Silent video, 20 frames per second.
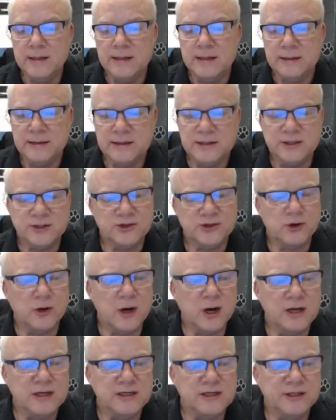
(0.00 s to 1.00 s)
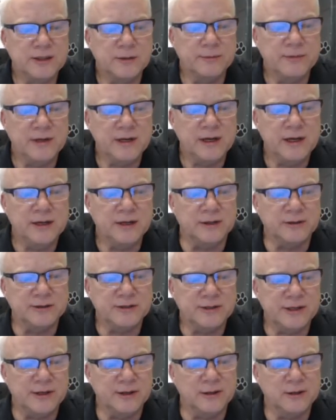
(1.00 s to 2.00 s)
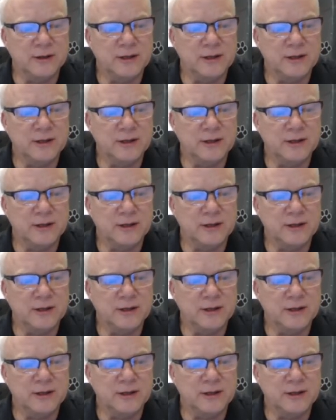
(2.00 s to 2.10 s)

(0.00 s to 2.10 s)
Let's try something else here.